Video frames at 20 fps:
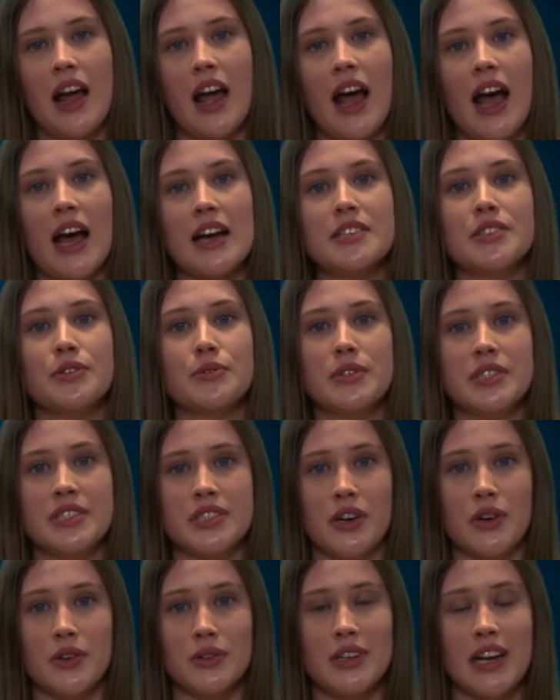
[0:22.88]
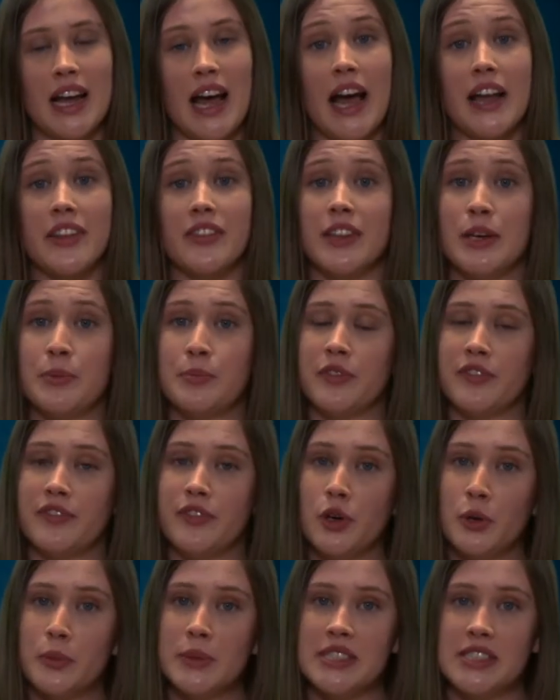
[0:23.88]
As a result, athlete
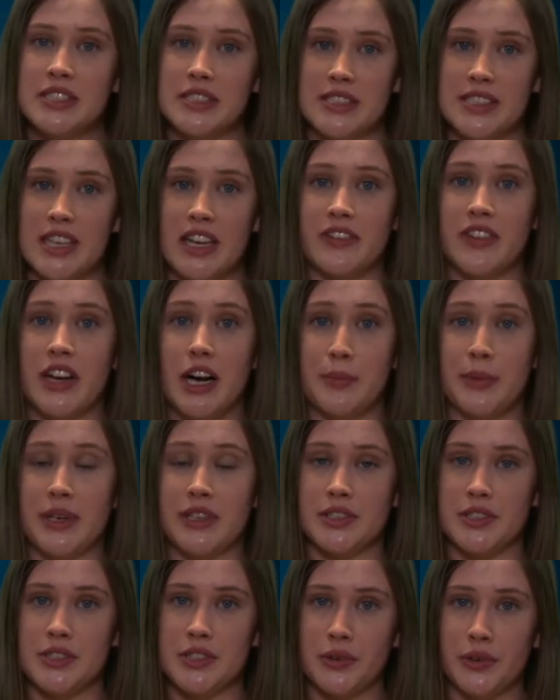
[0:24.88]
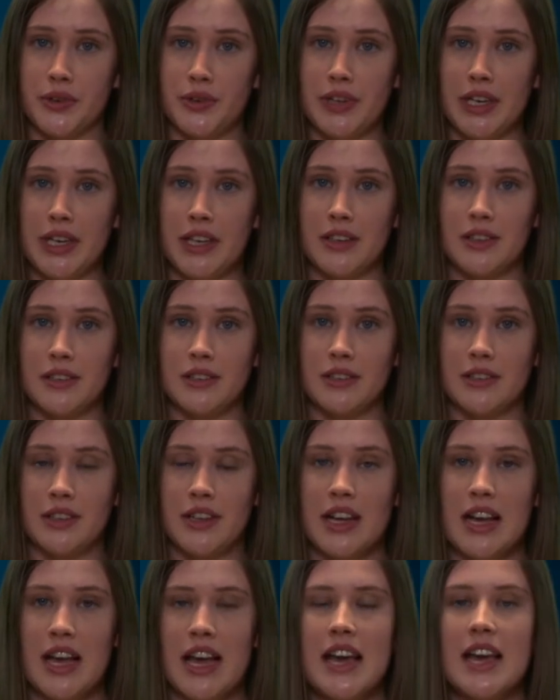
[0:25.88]
performances have come under scrutiny,
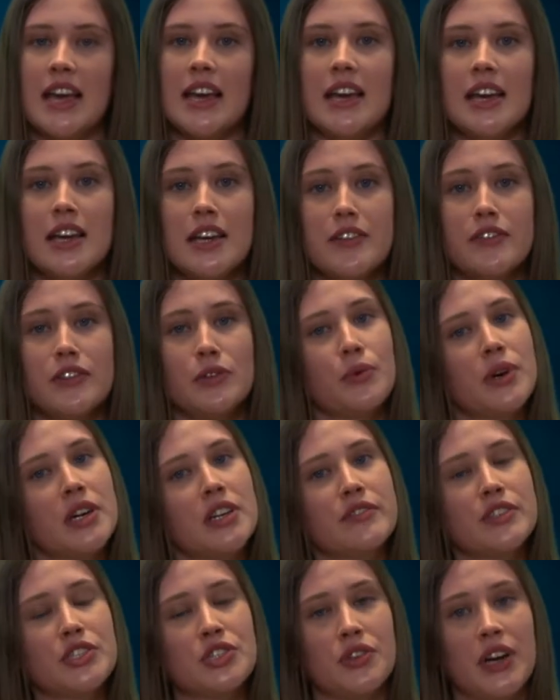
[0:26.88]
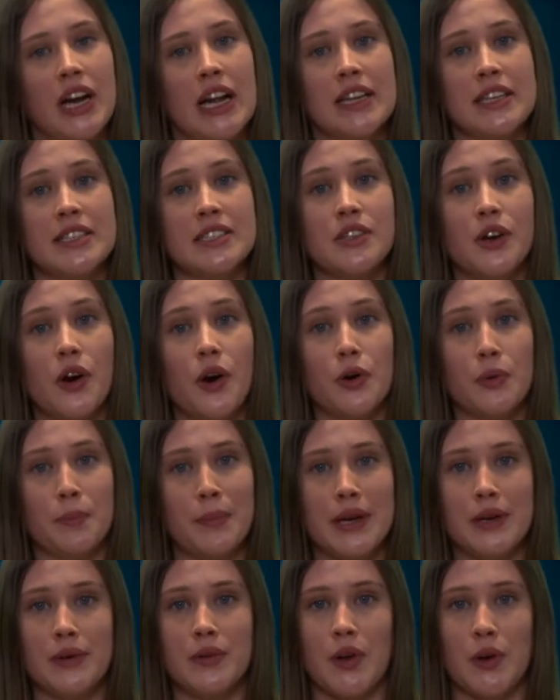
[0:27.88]
even one of Australia's gold
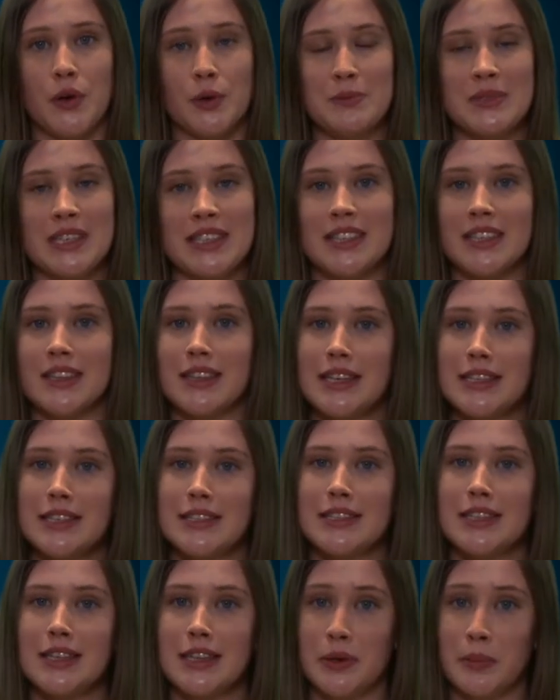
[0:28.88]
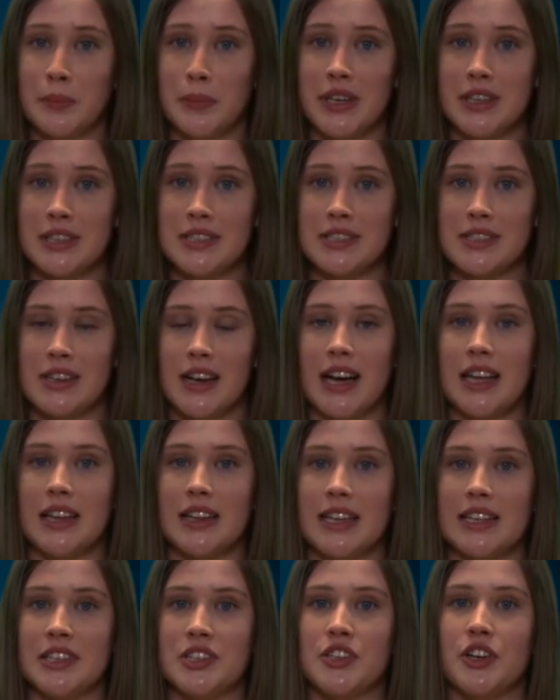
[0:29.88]
medal hopes at the London Olympics
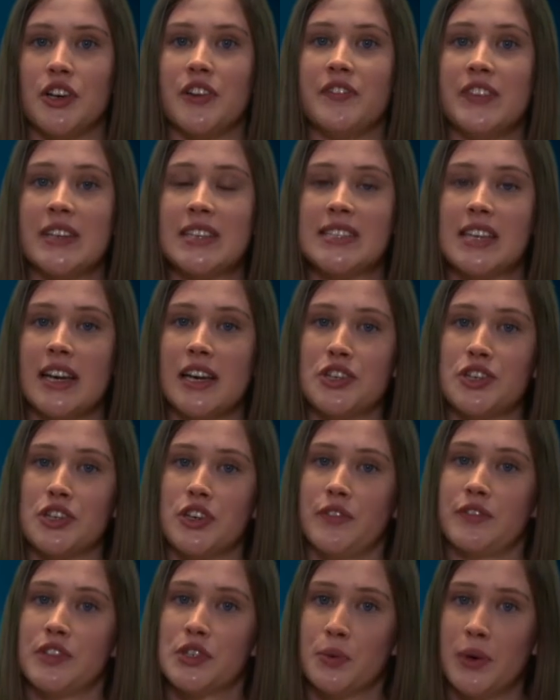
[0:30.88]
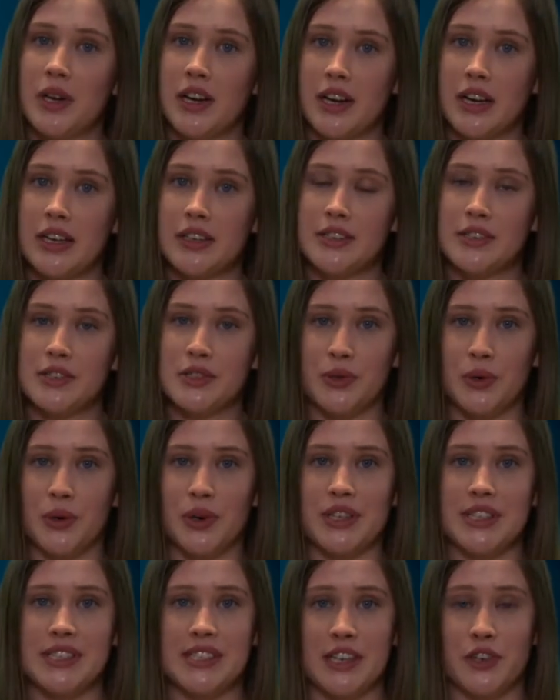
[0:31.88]
alleged her fixation of Twitter saw her
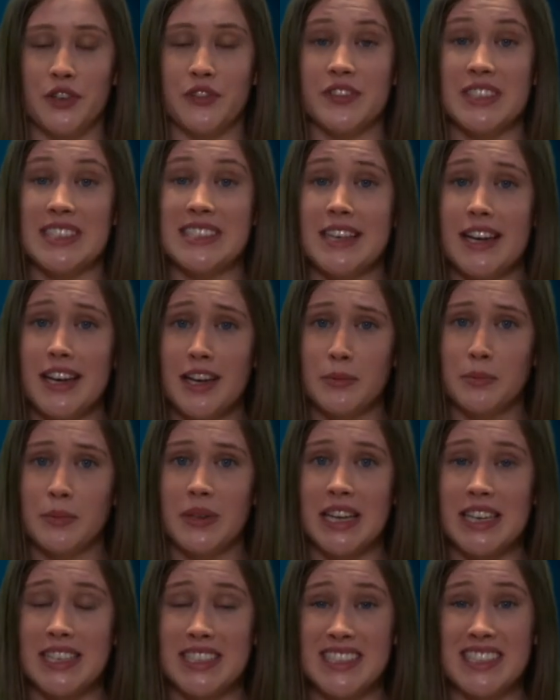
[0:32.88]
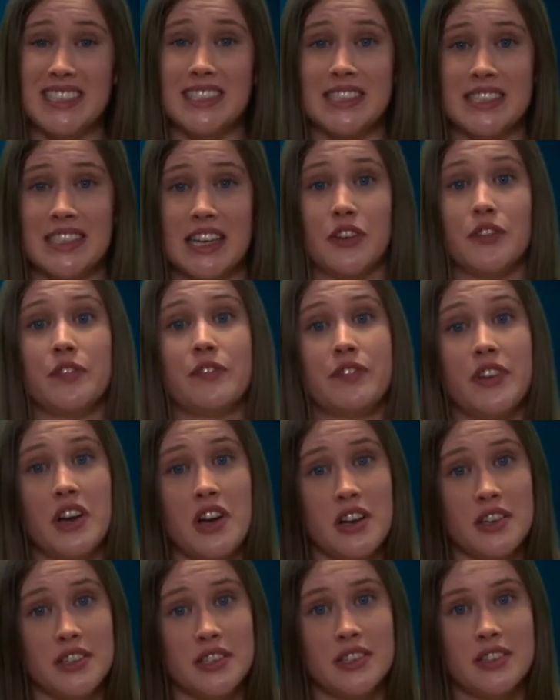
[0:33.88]
settle for second place instead of
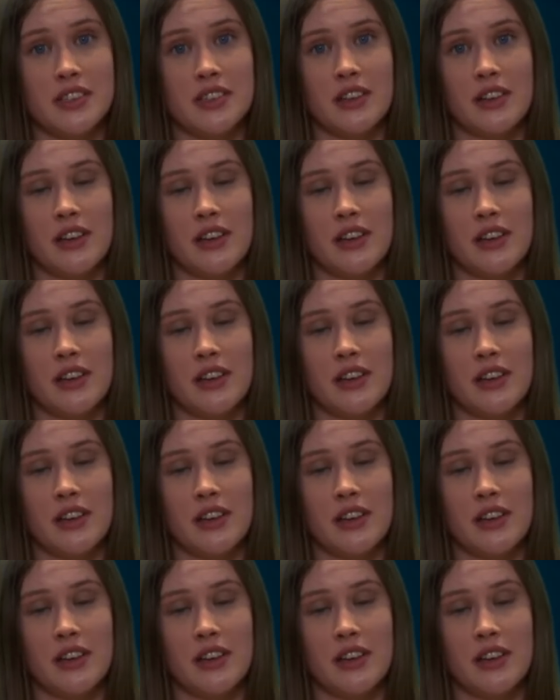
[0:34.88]
first.